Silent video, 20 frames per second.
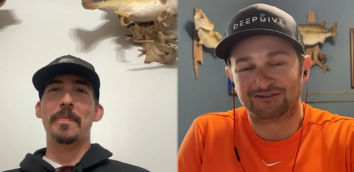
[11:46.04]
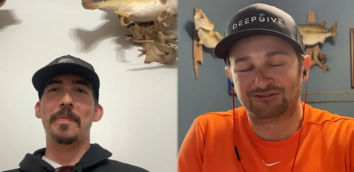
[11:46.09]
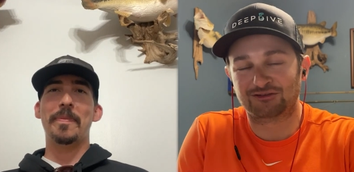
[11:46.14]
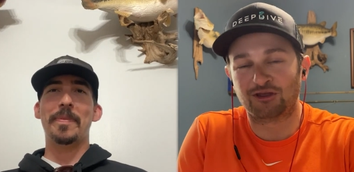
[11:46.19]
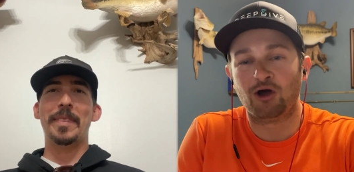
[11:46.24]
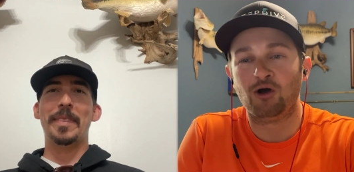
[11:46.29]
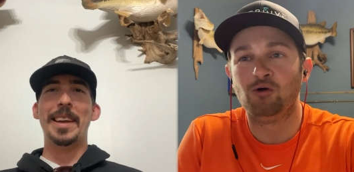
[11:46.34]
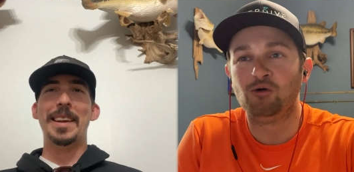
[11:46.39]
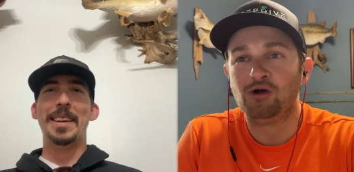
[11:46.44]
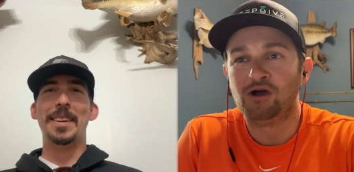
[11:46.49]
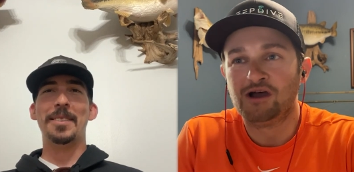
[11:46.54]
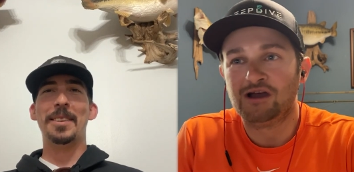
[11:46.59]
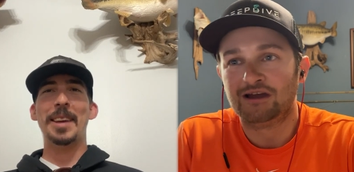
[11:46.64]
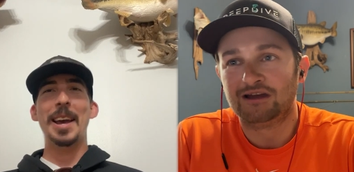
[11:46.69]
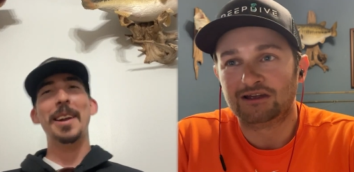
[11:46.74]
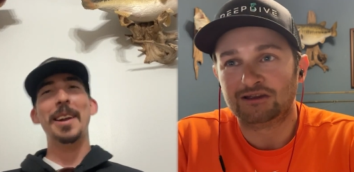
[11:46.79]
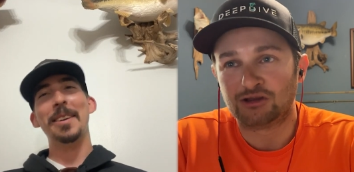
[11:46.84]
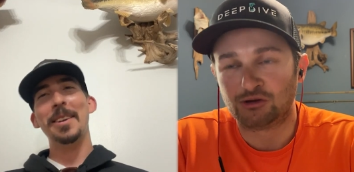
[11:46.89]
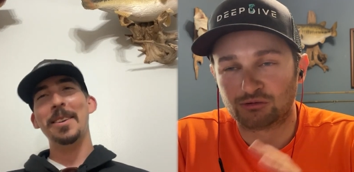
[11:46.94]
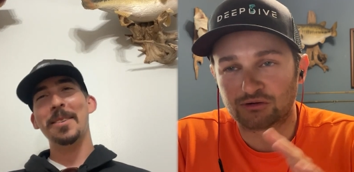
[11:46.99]
Speaker 1: so
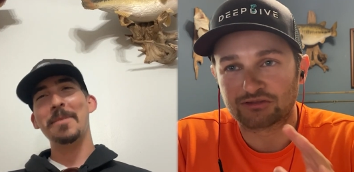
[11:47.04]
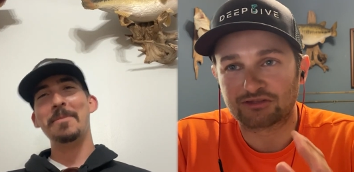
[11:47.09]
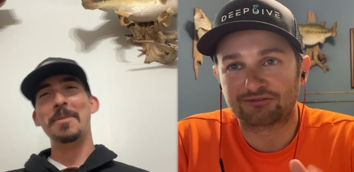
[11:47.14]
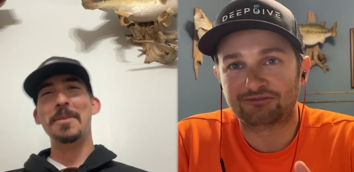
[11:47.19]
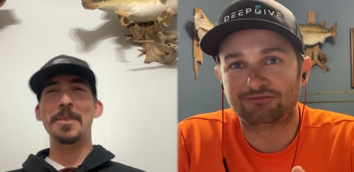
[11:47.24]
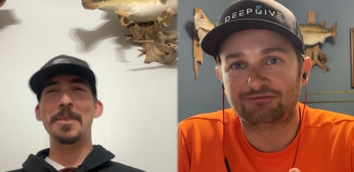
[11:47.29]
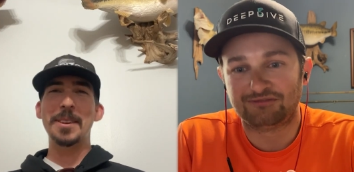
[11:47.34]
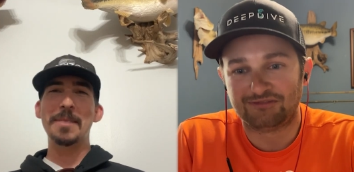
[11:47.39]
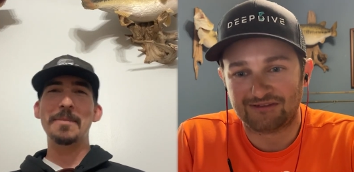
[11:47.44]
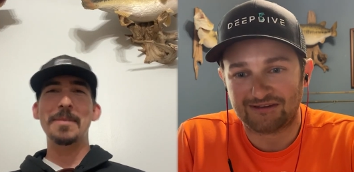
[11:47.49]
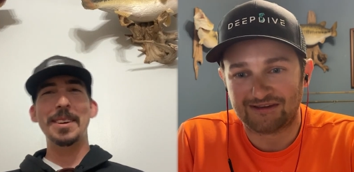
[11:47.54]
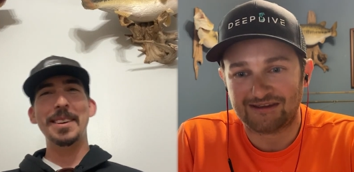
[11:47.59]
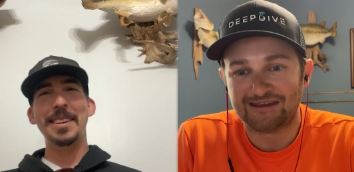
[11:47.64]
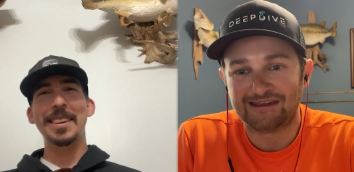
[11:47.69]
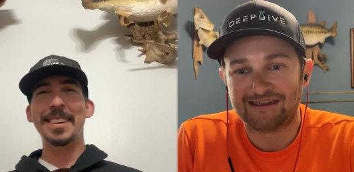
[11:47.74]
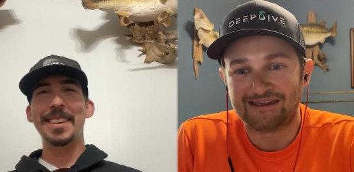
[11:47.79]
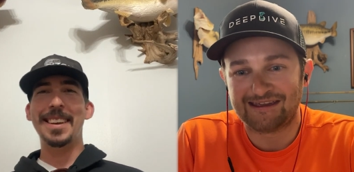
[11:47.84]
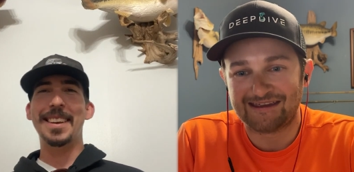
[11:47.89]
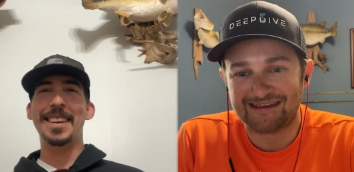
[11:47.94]
kind of you were at the but.